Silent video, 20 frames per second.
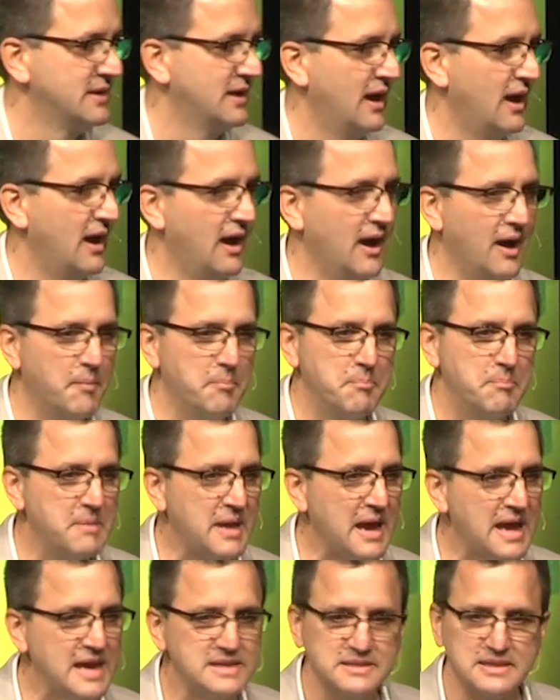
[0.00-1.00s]

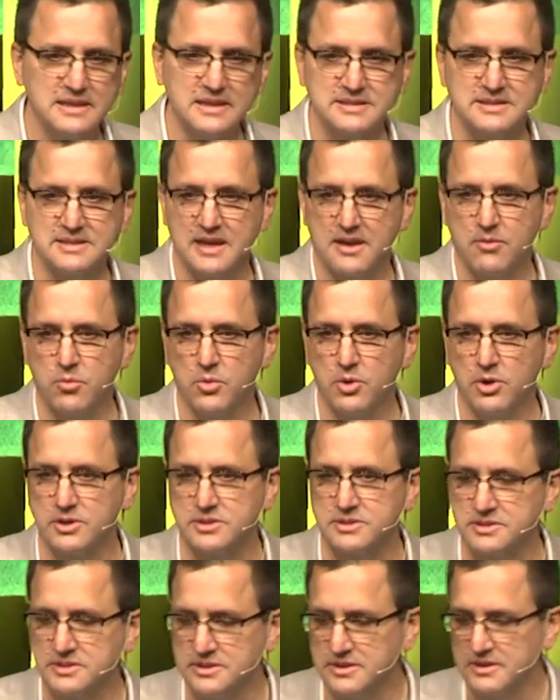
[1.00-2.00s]
Amazing set of
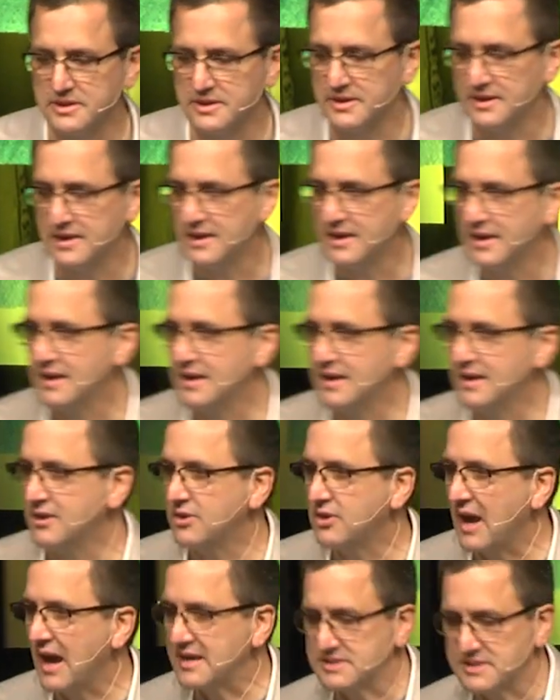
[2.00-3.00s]
words. You
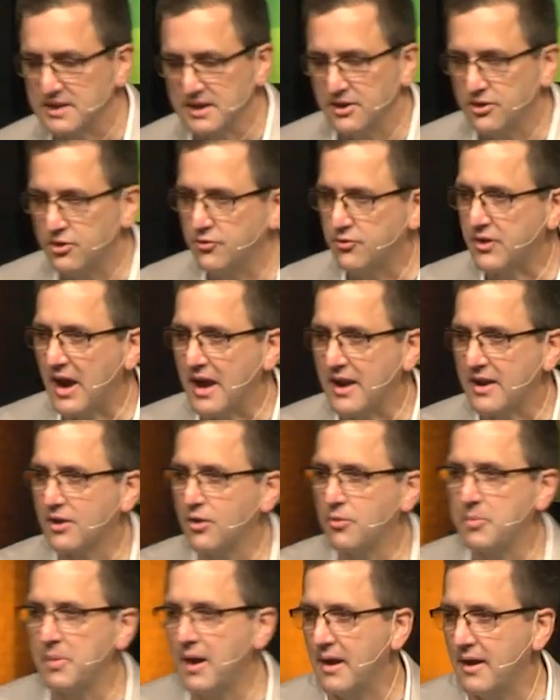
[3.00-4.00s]
guys, you've got to
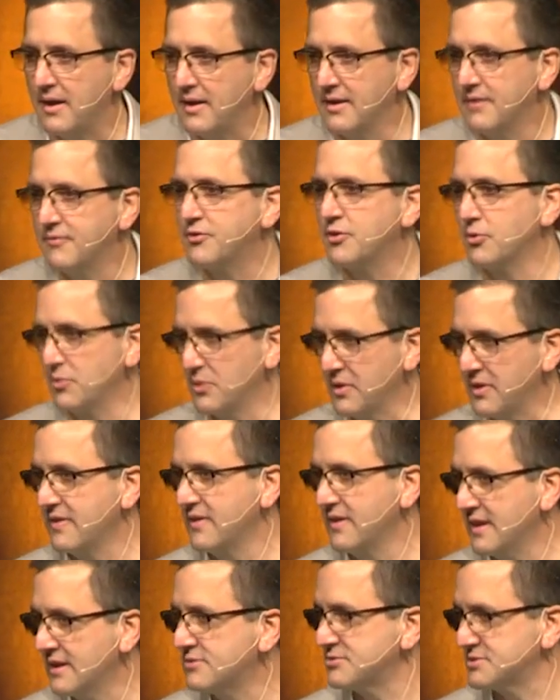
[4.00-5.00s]
go, if you're really
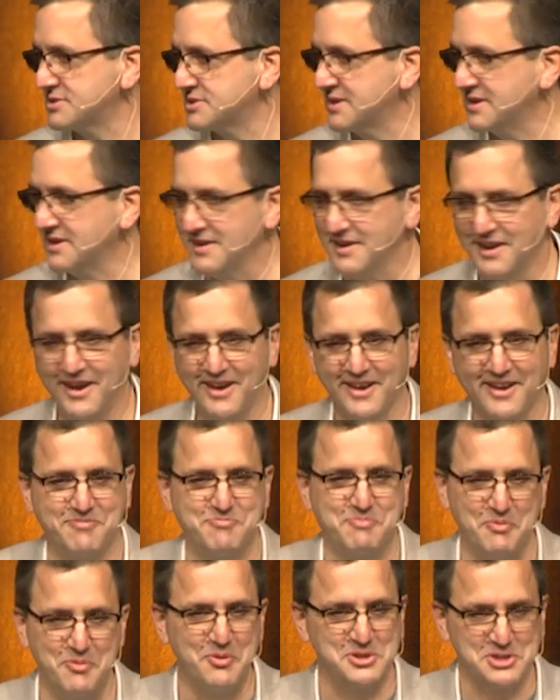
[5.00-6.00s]
interested,
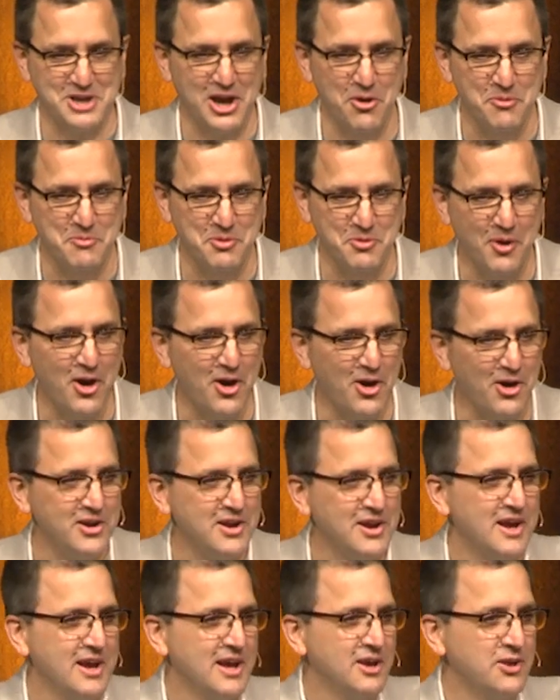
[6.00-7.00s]
which I hope you are,
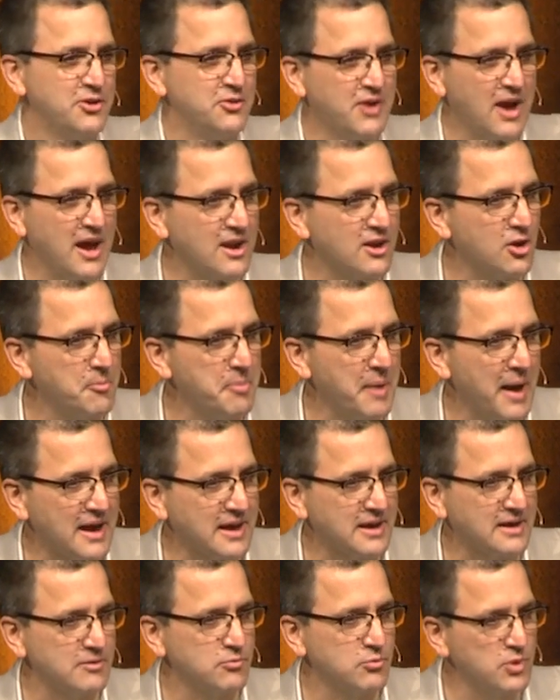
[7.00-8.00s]
you've got to go back
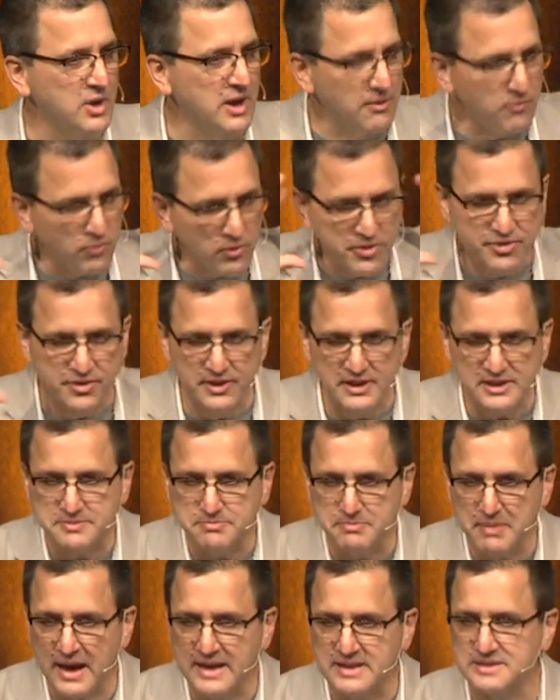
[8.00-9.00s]
and read, with this
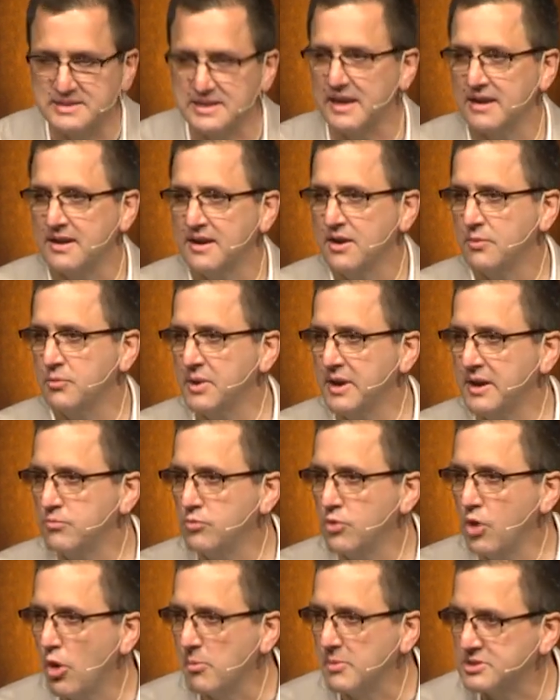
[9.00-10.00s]
mindset, read
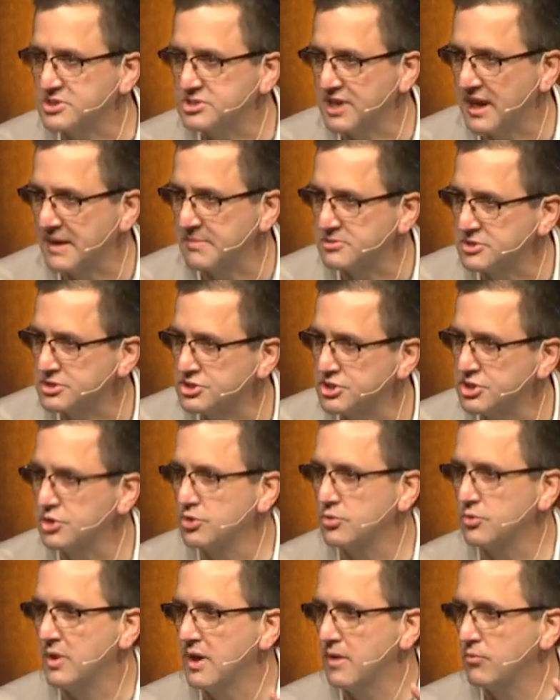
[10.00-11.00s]
Romans chapter
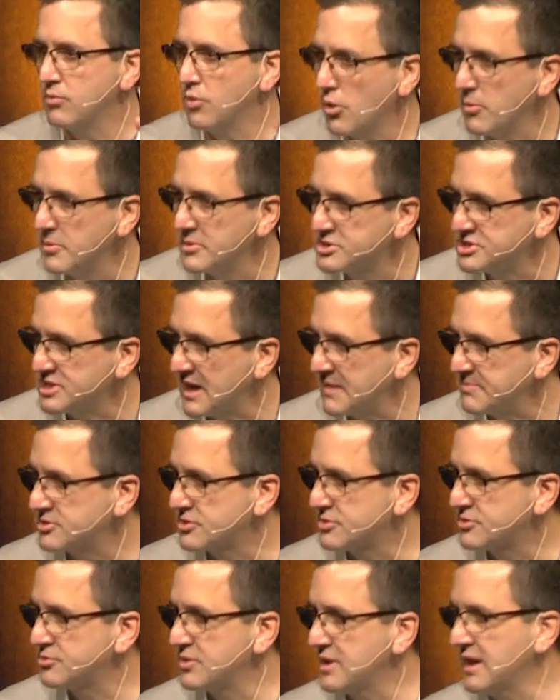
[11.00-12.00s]
2, Romans chapter
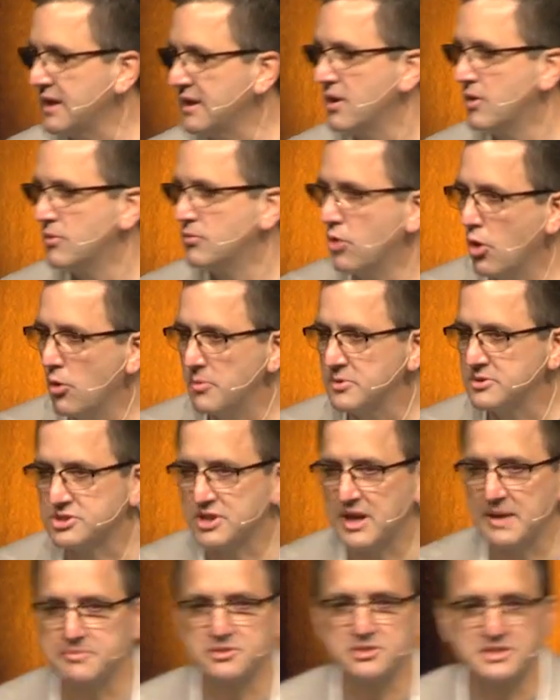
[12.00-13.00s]
3, Romans
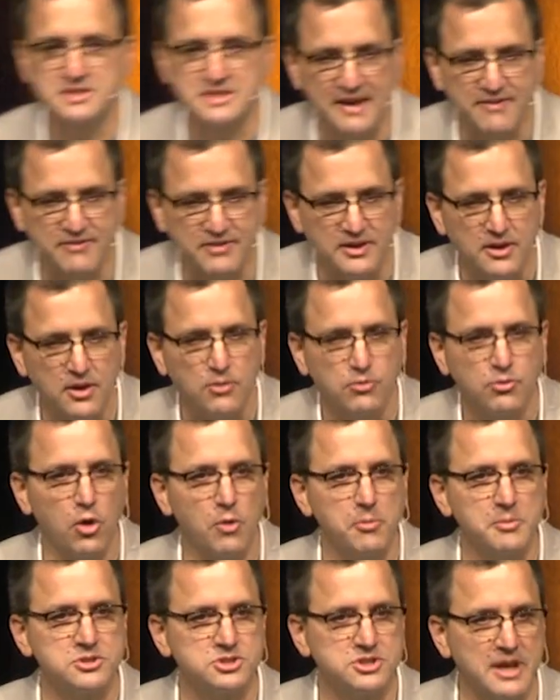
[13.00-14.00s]
chapter 7,
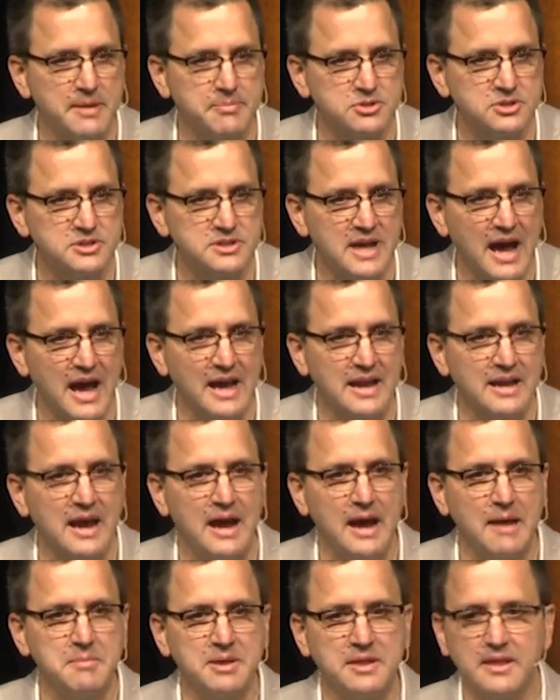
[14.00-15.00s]
Romans chapter 9.
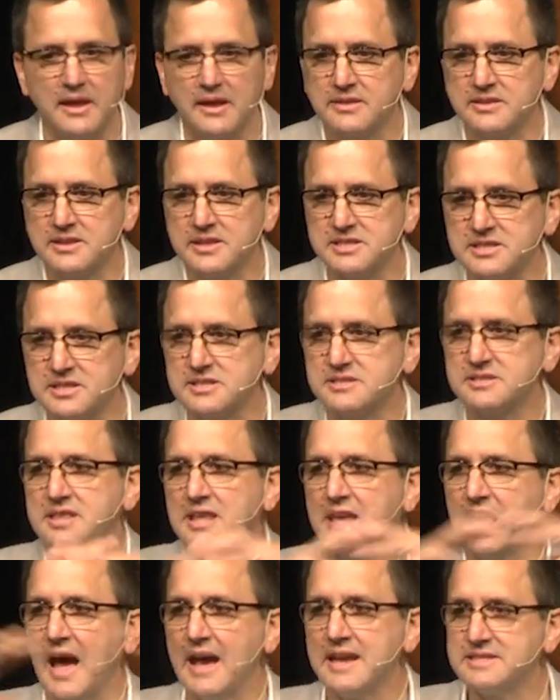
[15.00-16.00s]
I mean, that this is
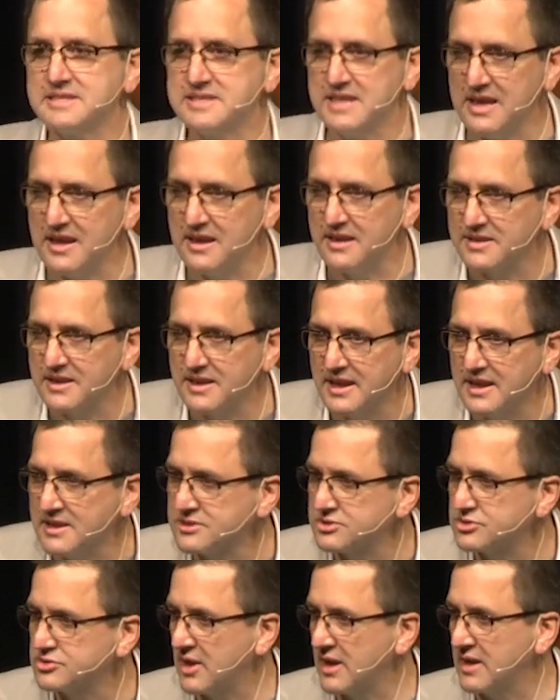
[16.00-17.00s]
the idea that he is
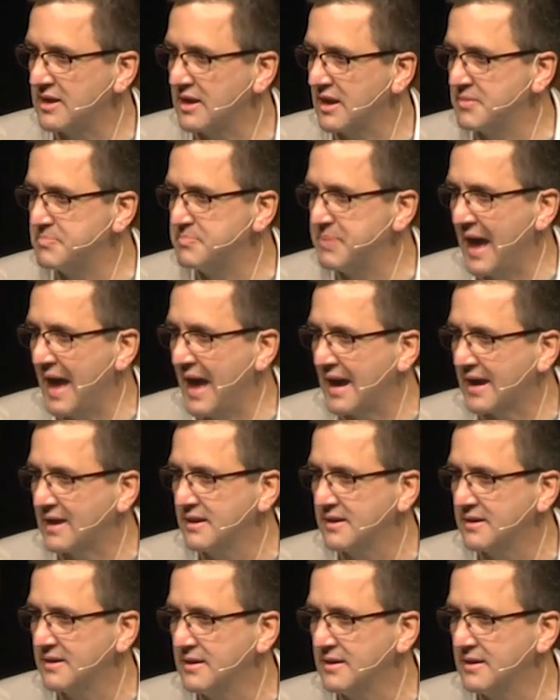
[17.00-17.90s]
trying to unpack.